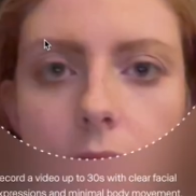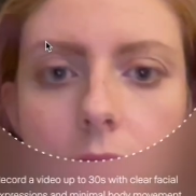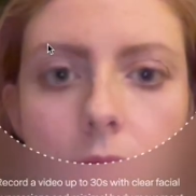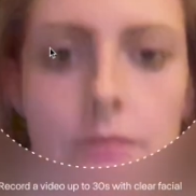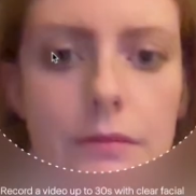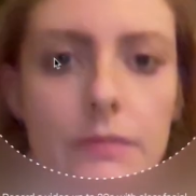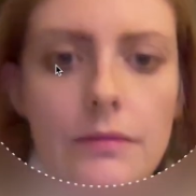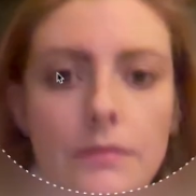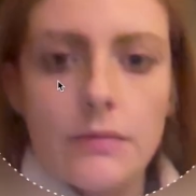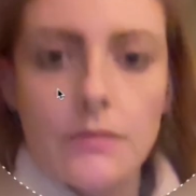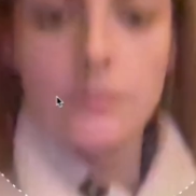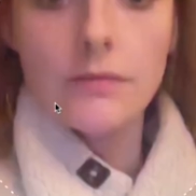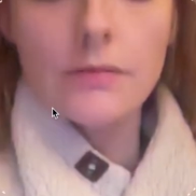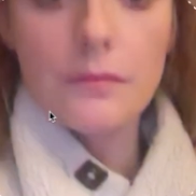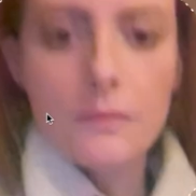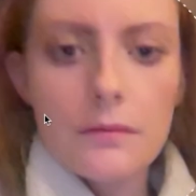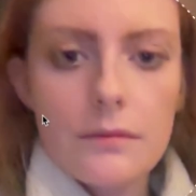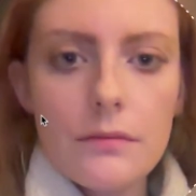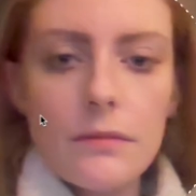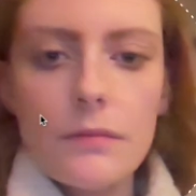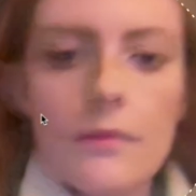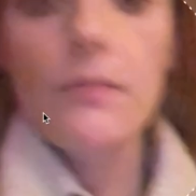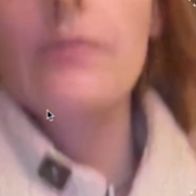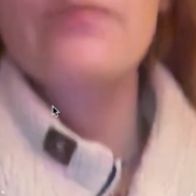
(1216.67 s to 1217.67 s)
I didn't know
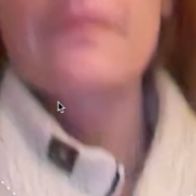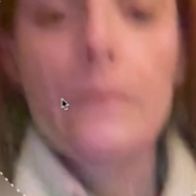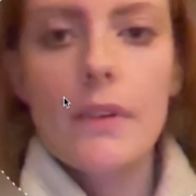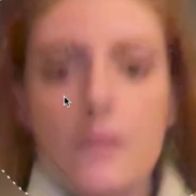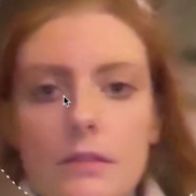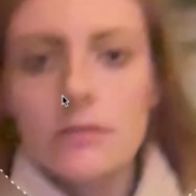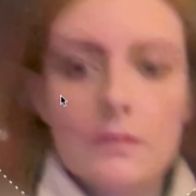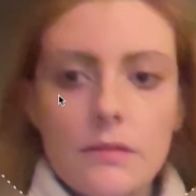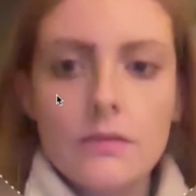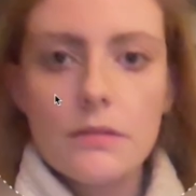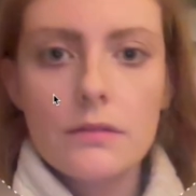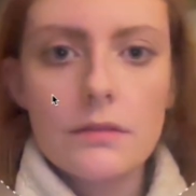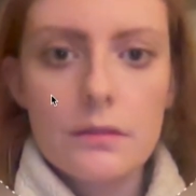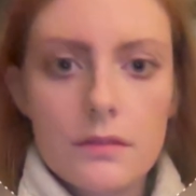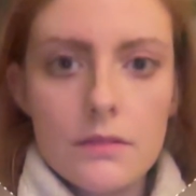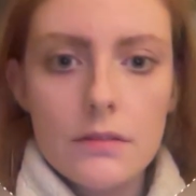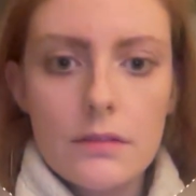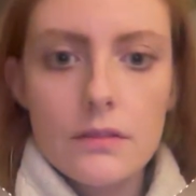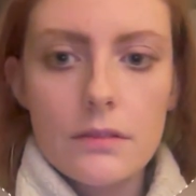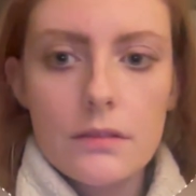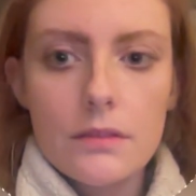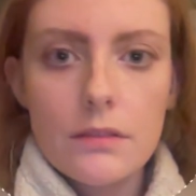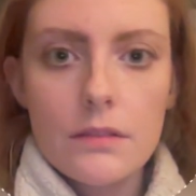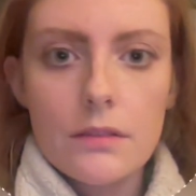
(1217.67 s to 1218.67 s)
what the program could
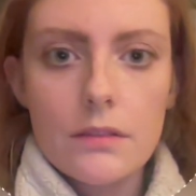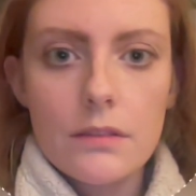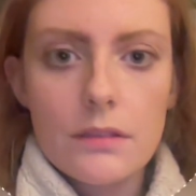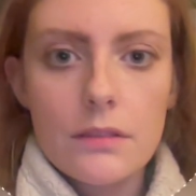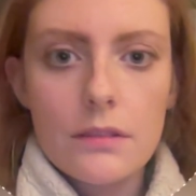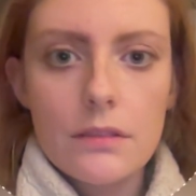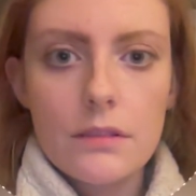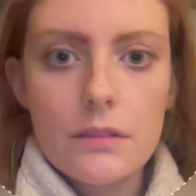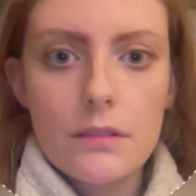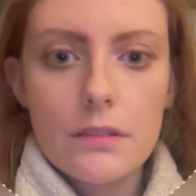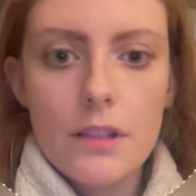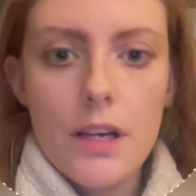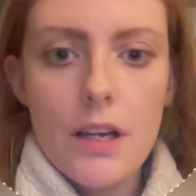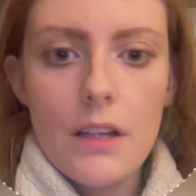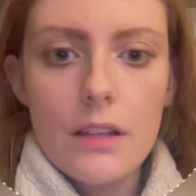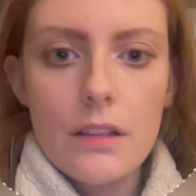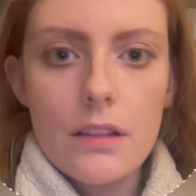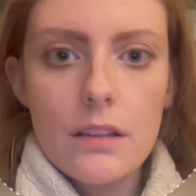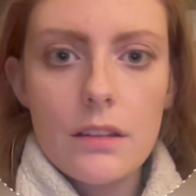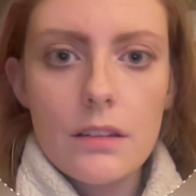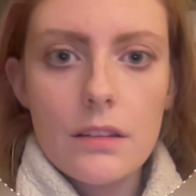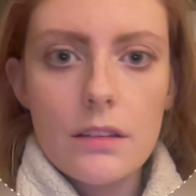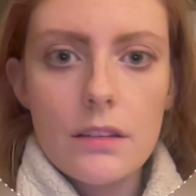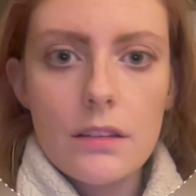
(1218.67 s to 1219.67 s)
handle, and I just
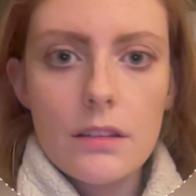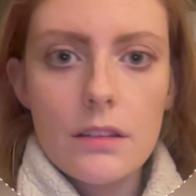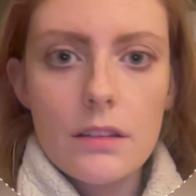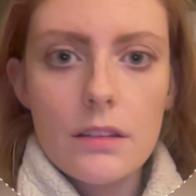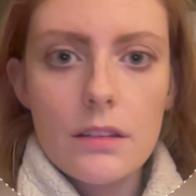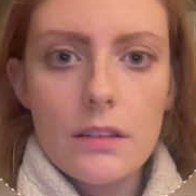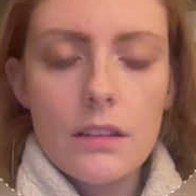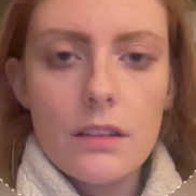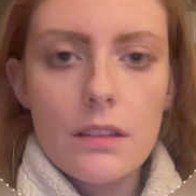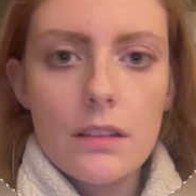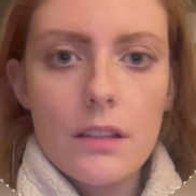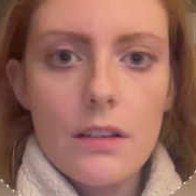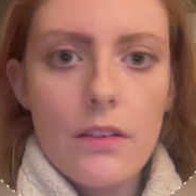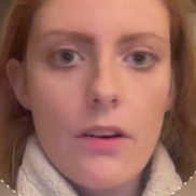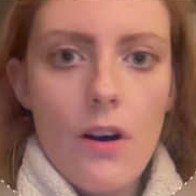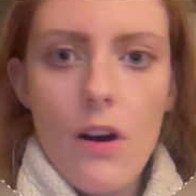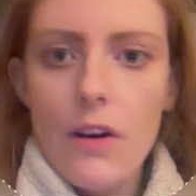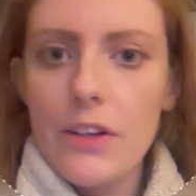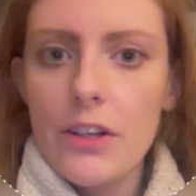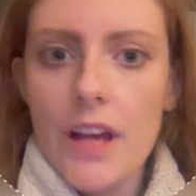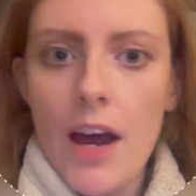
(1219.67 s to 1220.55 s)
said the lines that I was saying.